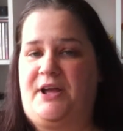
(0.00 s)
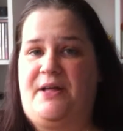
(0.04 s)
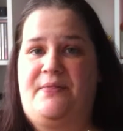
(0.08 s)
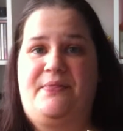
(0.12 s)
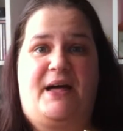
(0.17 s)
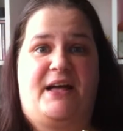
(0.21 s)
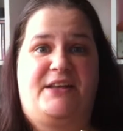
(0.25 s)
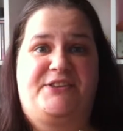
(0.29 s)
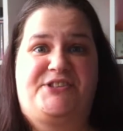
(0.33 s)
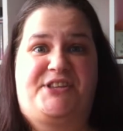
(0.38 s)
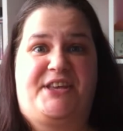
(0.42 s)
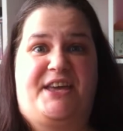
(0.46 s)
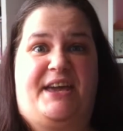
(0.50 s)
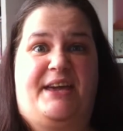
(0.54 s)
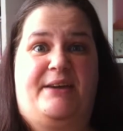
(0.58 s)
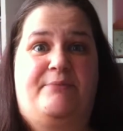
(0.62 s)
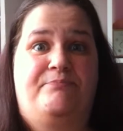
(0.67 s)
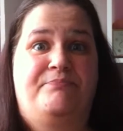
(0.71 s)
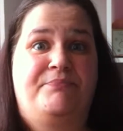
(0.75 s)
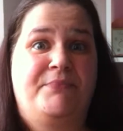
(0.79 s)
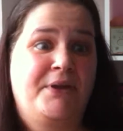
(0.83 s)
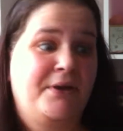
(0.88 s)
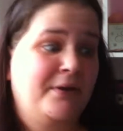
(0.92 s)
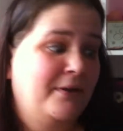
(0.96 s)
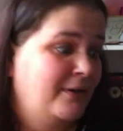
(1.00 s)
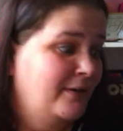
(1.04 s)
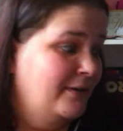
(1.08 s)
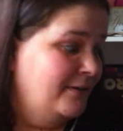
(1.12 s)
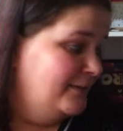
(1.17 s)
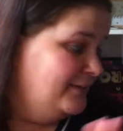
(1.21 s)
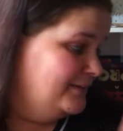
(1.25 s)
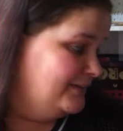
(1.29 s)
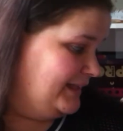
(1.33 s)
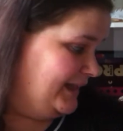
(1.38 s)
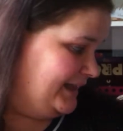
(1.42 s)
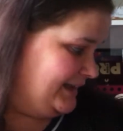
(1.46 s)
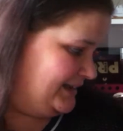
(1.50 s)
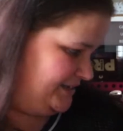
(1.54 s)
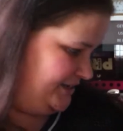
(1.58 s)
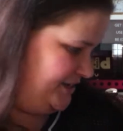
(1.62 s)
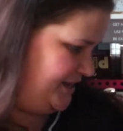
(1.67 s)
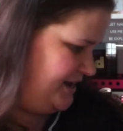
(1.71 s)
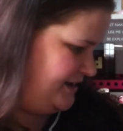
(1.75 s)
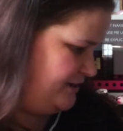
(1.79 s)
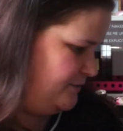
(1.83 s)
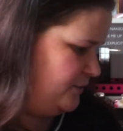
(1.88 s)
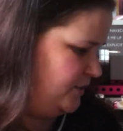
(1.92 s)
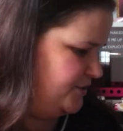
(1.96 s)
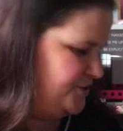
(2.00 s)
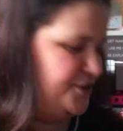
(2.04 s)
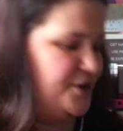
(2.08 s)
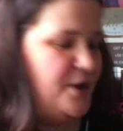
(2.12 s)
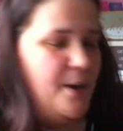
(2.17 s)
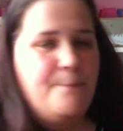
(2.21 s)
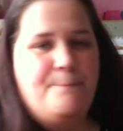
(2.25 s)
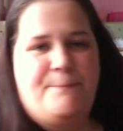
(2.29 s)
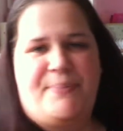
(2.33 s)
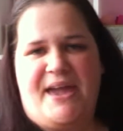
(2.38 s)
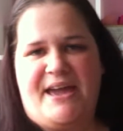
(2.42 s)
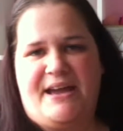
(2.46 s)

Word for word: And that's it. Like I said, it wasn't a